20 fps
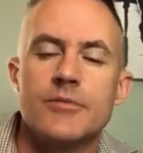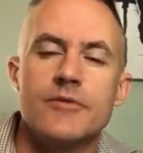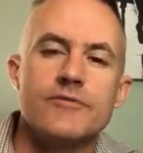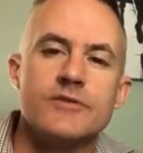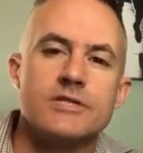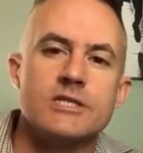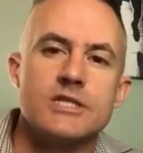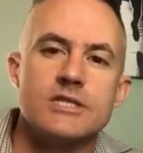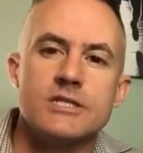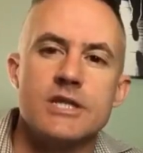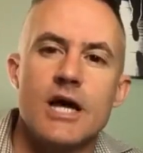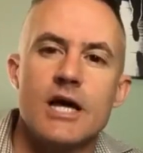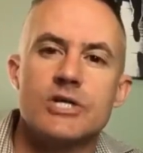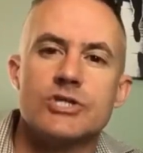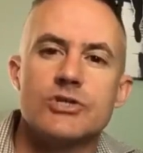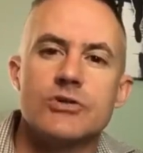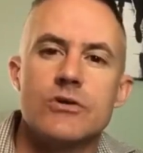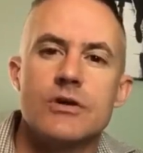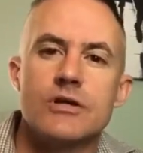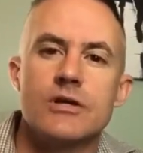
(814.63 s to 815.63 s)
If it's
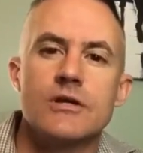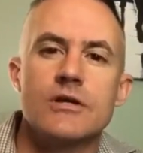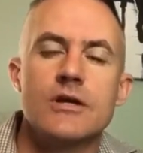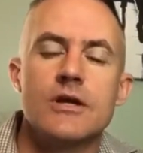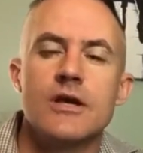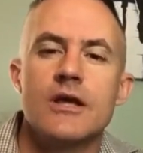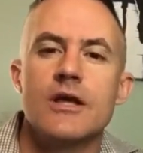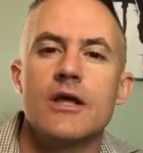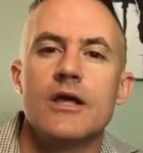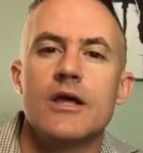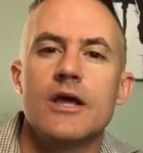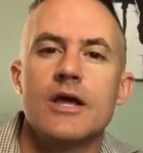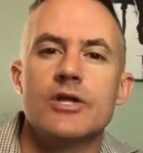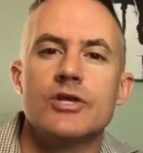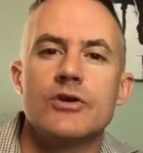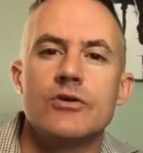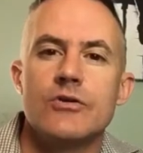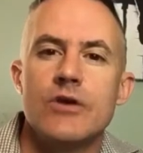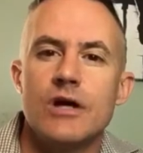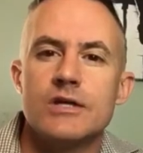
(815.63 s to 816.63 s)
exaggerated and
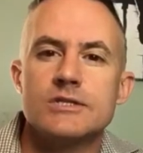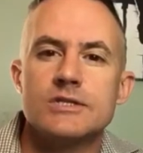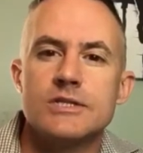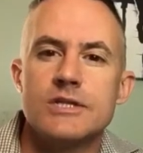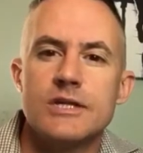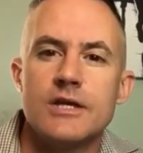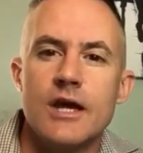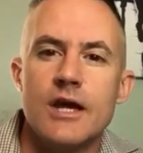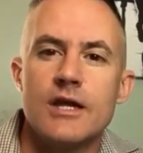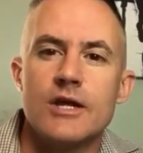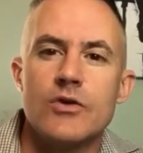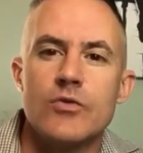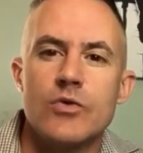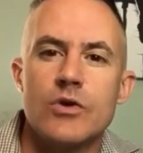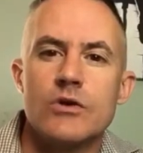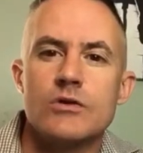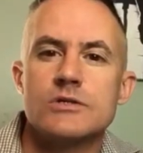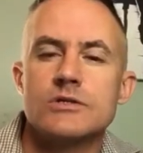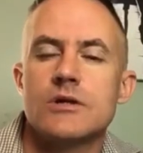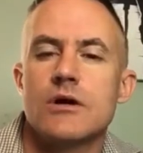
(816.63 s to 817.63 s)
you're not seeing any
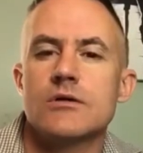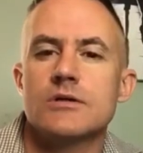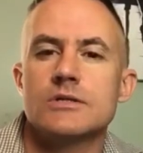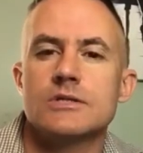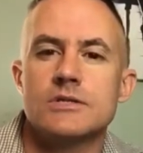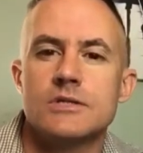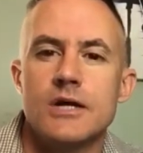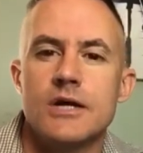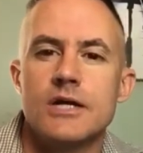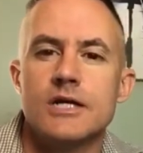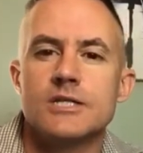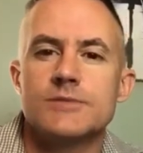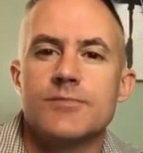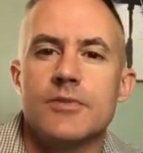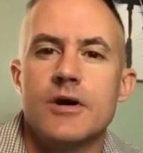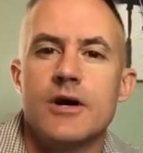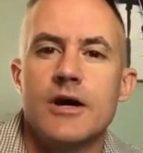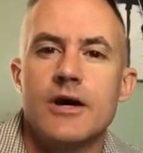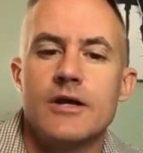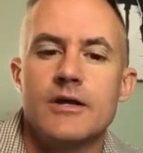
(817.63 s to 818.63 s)
real solid science
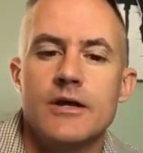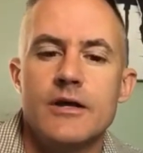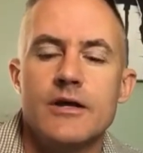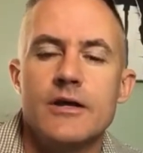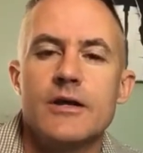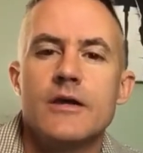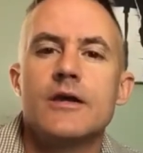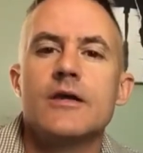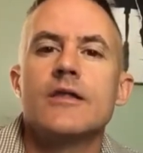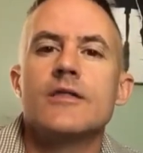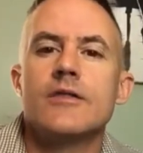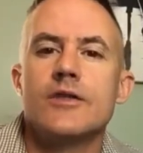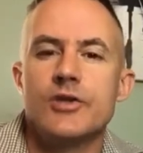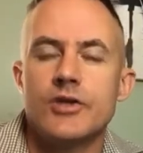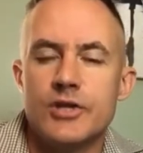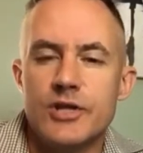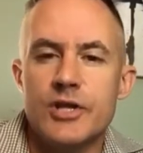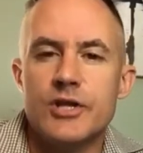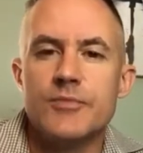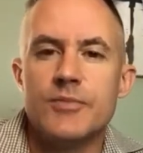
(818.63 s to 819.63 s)
behind it, then you
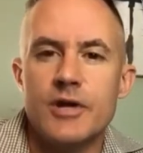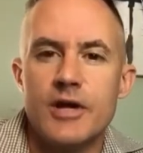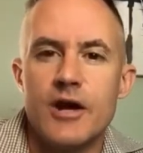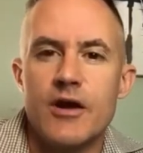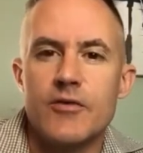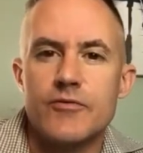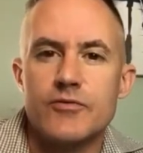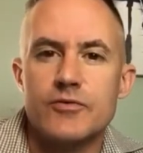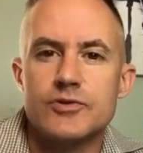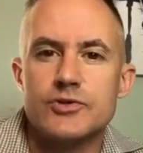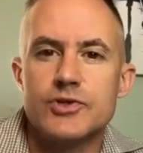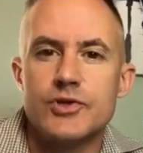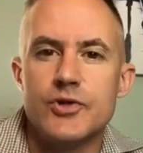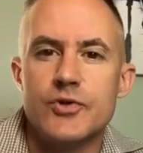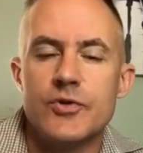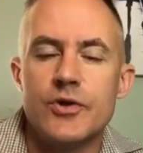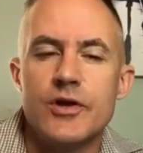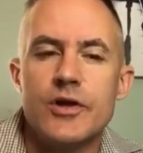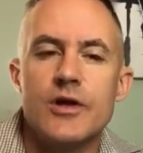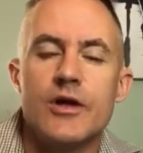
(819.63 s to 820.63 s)
need to be careful too.